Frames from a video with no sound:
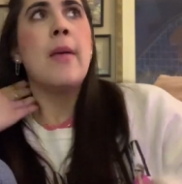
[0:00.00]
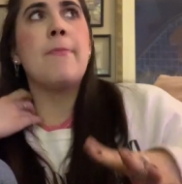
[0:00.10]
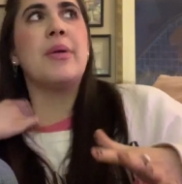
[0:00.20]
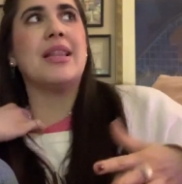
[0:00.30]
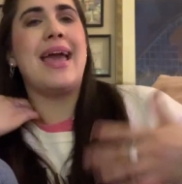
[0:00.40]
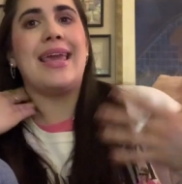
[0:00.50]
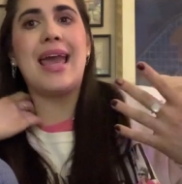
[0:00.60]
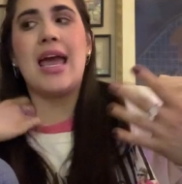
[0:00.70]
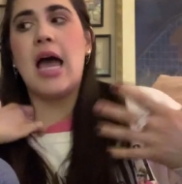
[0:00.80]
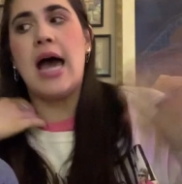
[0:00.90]
but like,
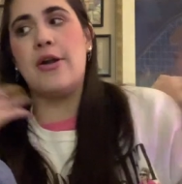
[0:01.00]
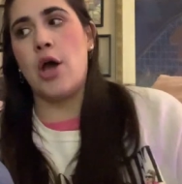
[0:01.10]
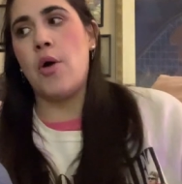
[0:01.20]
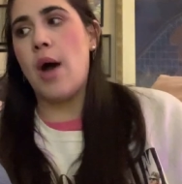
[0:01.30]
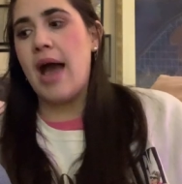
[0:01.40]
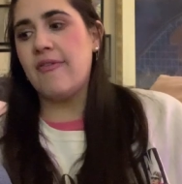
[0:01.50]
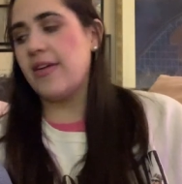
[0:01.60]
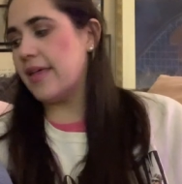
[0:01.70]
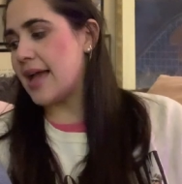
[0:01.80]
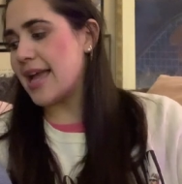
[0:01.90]
I don't know. I
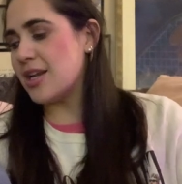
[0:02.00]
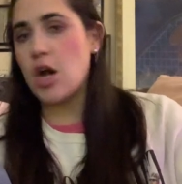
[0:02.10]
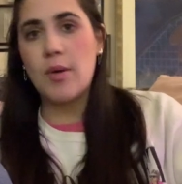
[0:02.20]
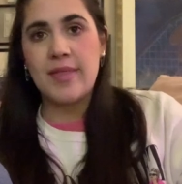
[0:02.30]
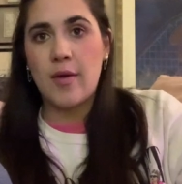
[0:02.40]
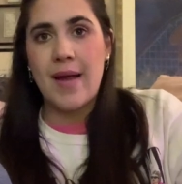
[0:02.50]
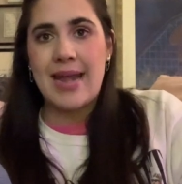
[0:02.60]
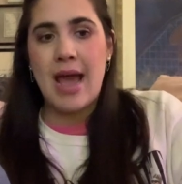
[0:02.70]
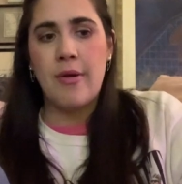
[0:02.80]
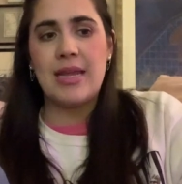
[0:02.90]
feel like I could go in there right
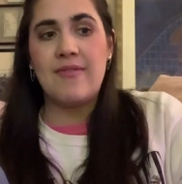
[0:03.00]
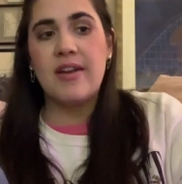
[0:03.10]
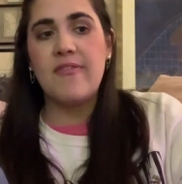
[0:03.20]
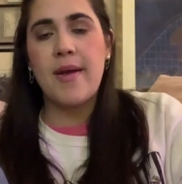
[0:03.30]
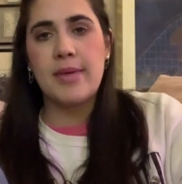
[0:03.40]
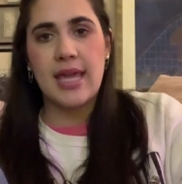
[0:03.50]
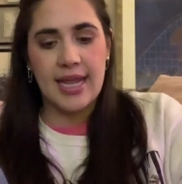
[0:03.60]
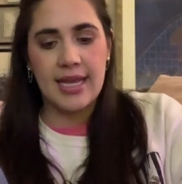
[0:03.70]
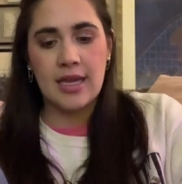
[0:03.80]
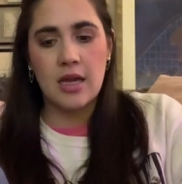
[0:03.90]
now. And even if I'm
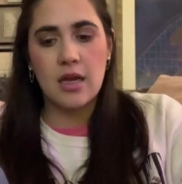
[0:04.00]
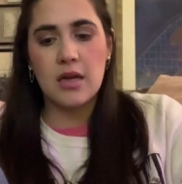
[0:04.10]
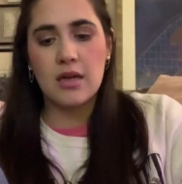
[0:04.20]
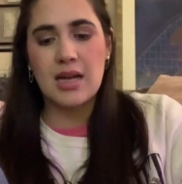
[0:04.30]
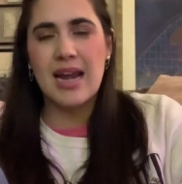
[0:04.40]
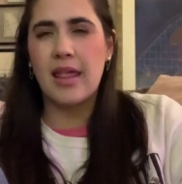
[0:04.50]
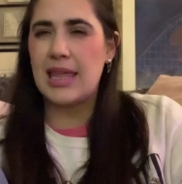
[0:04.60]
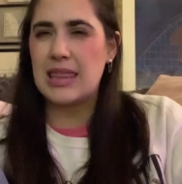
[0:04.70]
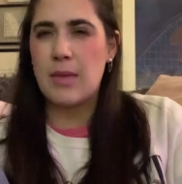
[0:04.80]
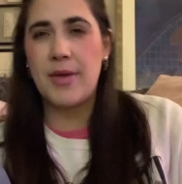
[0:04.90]
getting kind of
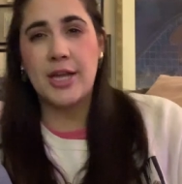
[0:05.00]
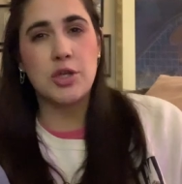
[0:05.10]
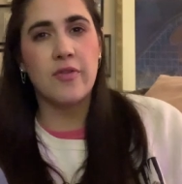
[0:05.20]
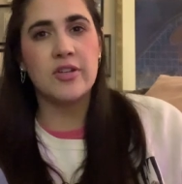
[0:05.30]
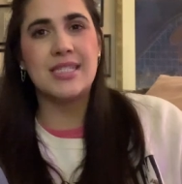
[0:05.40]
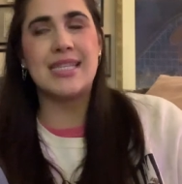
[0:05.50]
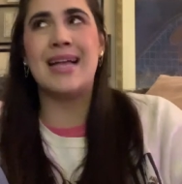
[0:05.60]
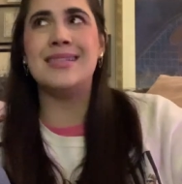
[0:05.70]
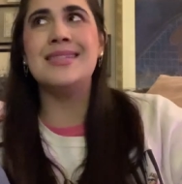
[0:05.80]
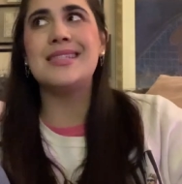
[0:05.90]
like the picked over
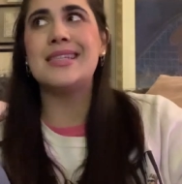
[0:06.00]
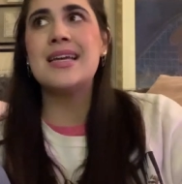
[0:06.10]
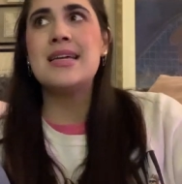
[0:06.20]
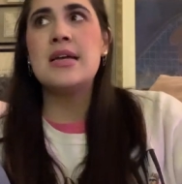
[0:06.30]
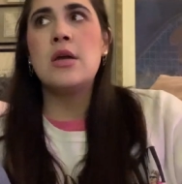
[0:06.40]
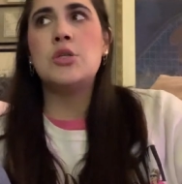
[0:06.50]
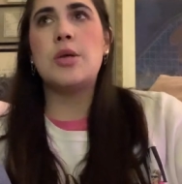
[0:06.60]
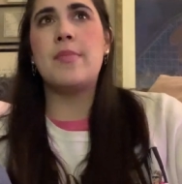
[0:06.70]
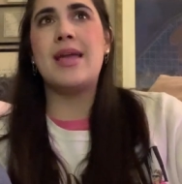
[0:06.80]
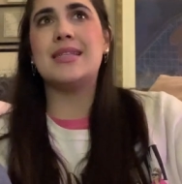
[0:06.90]
sense,
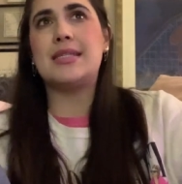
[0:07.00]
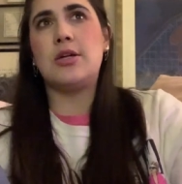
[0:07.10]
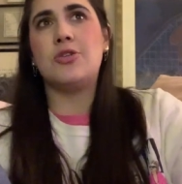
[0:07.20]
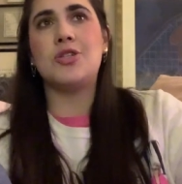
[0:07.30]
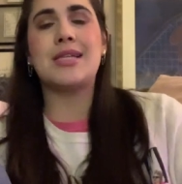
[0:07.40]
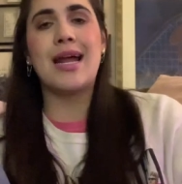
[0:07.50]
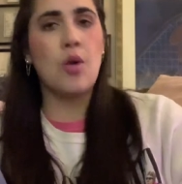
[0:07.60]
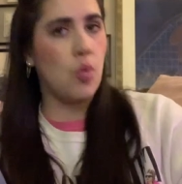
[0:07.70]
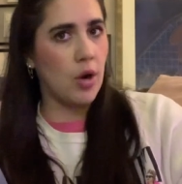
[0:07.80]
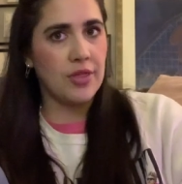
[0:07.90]
to me, it's still just kind
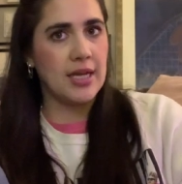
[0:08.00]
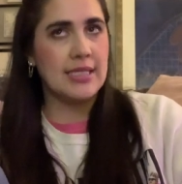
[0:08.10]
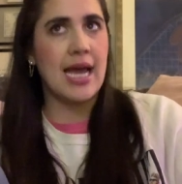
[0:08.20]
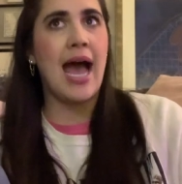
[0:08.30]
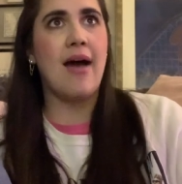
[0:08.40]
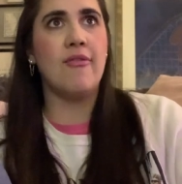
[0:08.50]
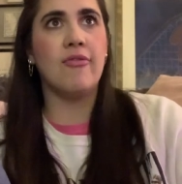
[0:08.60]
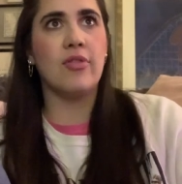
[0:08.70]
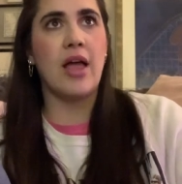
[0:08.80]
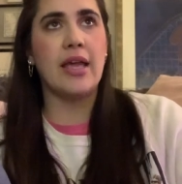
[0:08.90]
of worth it to have
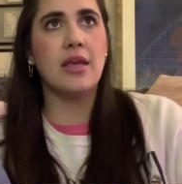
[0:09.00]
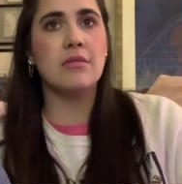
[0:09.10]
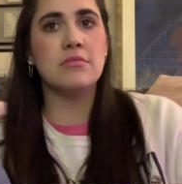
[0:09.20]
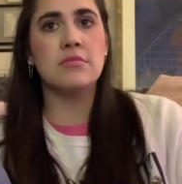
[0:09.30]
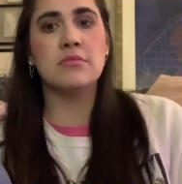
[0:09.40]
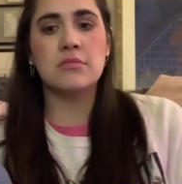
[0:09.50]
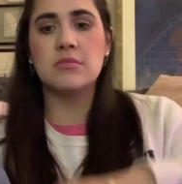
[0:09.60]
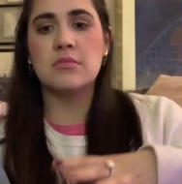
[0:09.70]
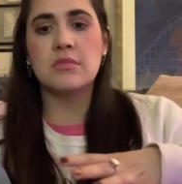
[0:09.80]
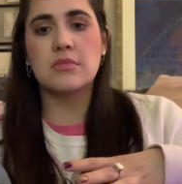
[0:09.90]
like,
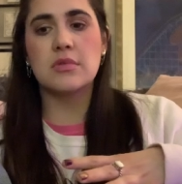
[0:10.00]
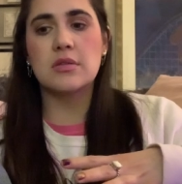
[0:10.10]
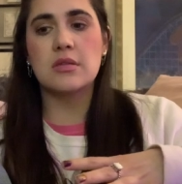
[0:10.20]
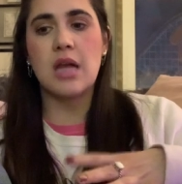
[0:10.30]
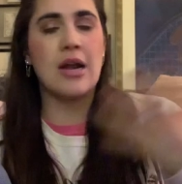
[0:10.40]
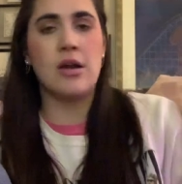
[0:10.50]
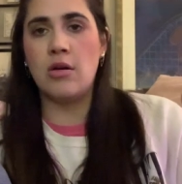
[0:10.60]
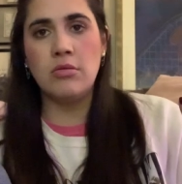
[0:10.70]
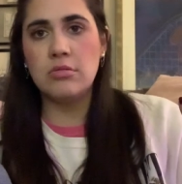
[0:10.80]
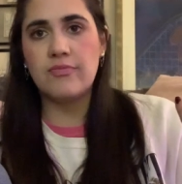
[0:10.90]
I don't
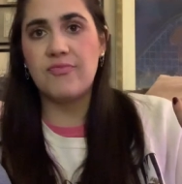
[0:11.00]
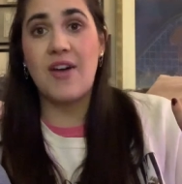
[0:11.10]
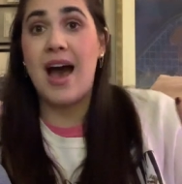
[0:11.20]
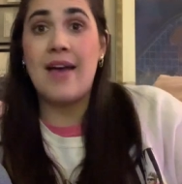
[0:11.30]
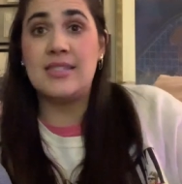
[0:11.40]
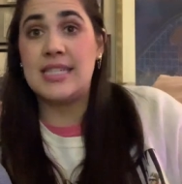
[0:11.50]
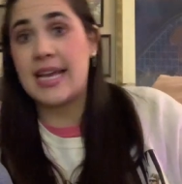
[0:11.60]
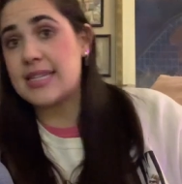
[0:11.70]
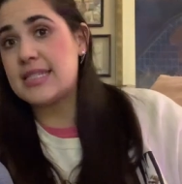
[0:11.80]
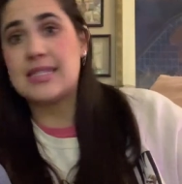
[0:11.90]
know, five,
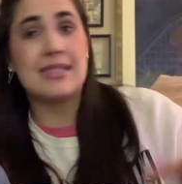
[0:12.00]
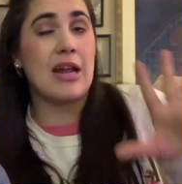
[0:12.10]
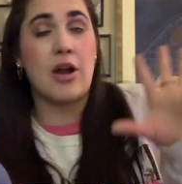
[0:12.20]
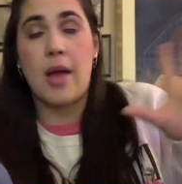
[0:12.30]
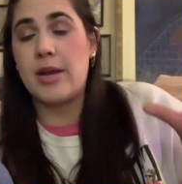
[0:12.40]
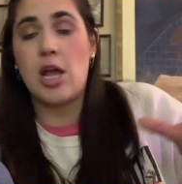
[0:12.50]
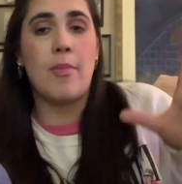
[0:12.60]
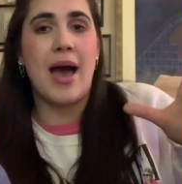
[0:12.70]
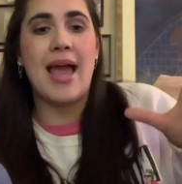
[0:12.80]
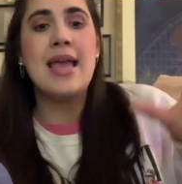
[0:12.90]
six, I don't know how many I'll
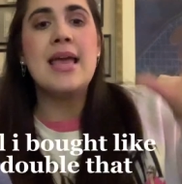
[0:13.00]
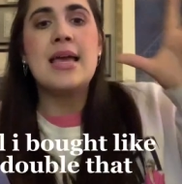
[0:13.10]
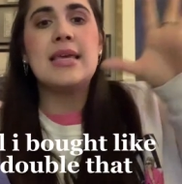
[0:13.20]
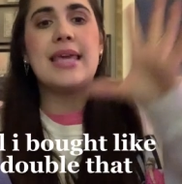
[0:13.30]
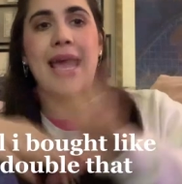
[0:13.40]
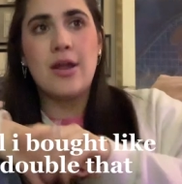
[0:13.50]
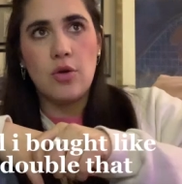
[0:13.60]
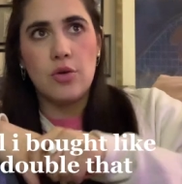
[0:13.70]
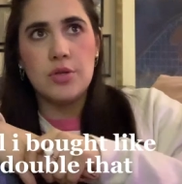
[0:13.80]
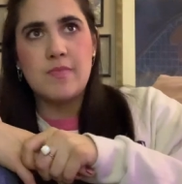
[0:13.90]
buy,
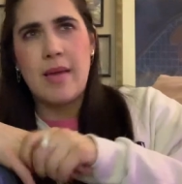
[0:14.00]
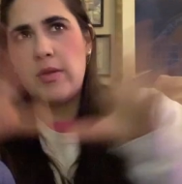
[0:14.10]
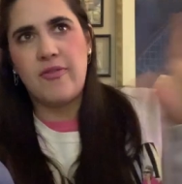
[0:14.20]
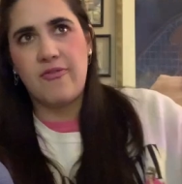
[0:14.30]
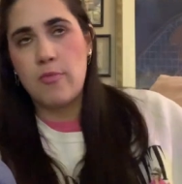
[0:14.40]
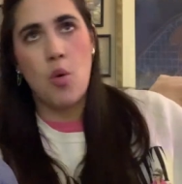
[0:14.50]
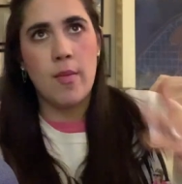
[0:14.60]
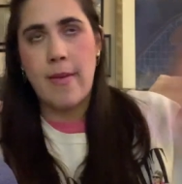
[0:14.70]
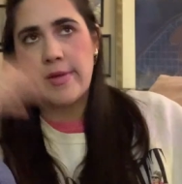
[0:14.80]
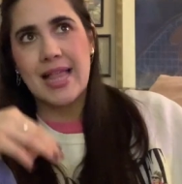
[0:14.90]
candles, maybe more,
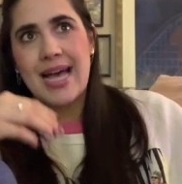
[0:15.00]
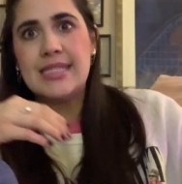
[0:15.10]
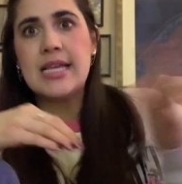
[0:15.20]
maybe less,